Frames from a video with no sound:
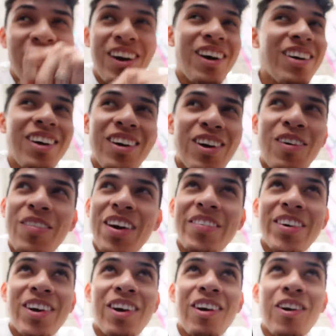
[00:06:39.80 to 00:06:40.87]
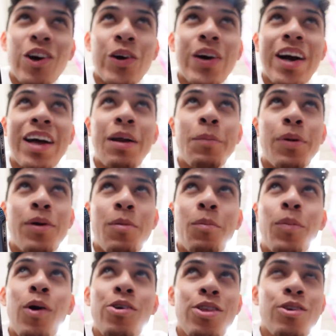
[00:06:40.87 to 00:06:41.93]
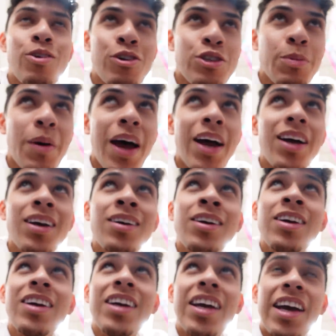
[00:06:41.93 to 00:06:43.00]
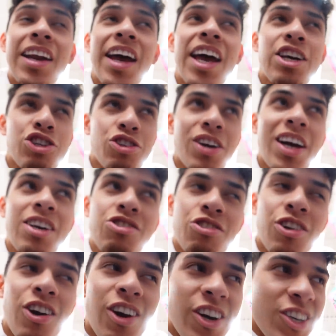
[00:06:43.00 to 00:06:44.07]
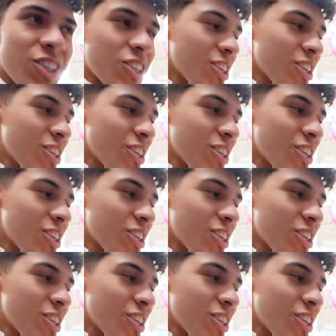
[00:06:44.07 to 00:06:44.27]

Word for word: no, no, no, baby girl. Go ahead and put both of those back. Get an extra, extra large.